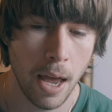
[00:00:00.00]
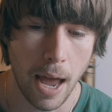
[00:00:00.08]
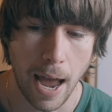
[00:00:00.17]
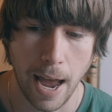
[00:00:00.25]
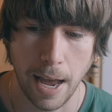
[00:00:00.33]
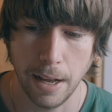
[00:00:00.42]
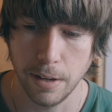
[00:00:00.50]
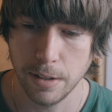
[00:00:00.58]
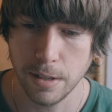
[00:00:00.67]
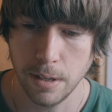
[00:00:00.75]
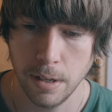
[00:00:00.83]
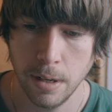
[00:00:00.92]
and
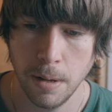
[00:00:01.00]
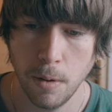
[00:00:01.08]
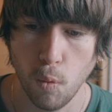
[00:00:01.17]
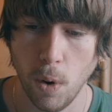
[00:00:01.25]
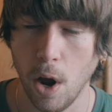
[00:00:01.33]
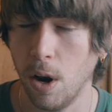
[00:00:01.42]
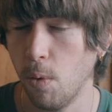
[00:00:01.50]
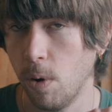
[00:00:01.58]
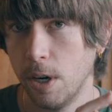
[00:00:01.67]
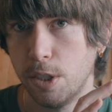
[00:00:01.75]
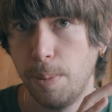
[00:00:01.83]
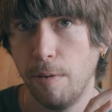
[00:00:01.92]
we only
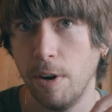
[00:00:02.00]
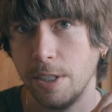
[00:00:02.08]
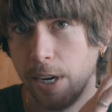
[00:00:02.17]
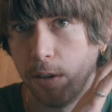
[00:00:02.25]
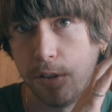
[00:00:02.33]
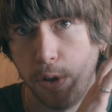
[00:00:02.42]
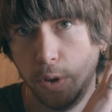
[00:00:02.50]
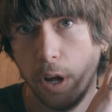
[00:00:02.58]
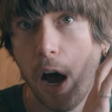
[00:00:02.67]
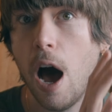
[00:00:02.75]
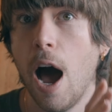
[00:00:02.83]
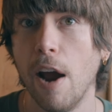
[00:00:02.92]
wanted to be reaching out to the
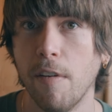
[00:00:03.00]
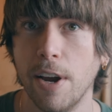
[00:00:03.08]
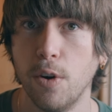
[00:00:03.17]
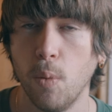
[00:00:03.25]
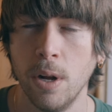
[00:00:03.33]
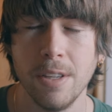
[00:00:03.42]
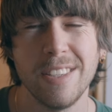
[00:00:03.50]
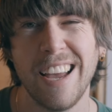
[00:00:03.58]
higher end ones,